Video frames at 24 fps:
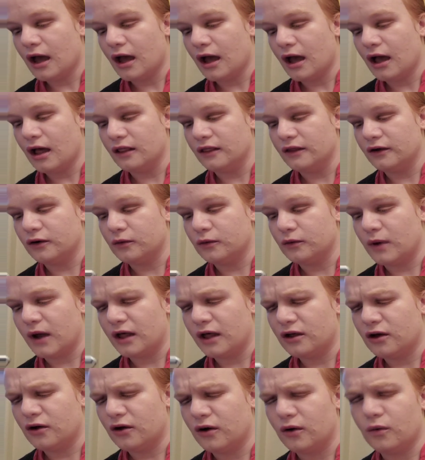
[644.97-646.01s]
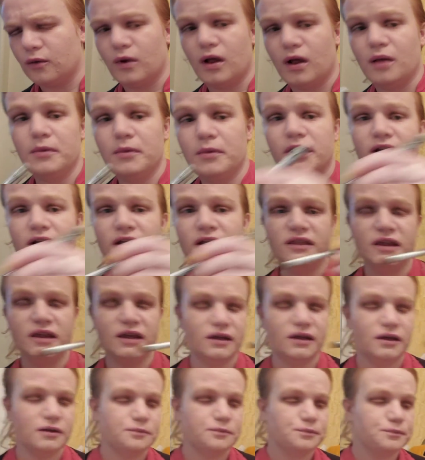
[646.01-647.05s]
a little while ago at Walmart, I
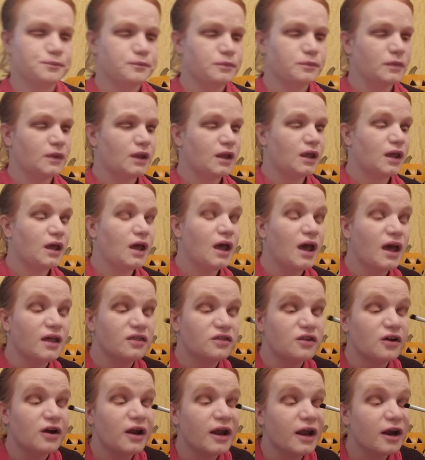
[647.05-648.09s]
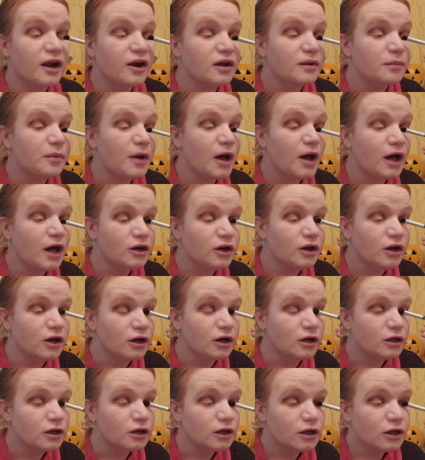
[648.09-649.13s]
think. And they're Harry
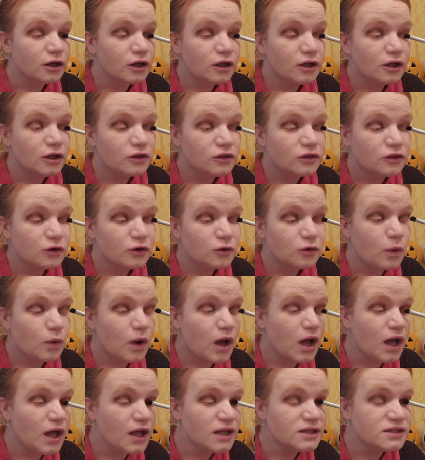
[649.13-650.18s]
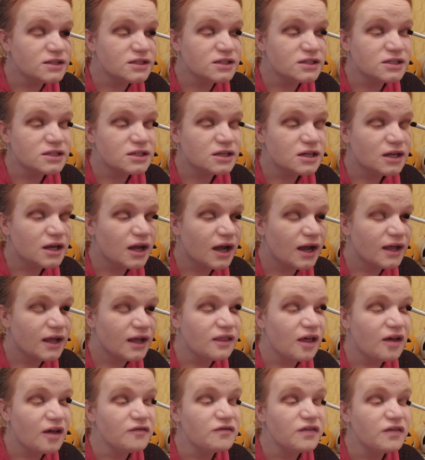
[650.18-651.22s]
Potter. They're wands. I
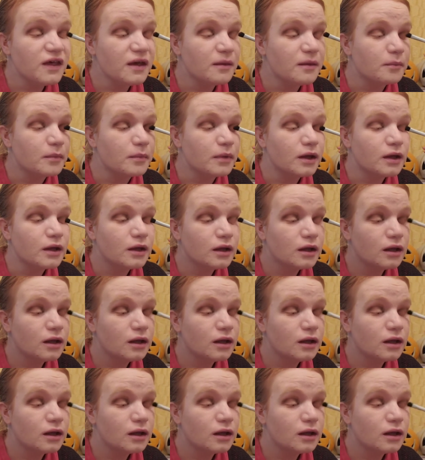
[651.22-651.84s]
love them.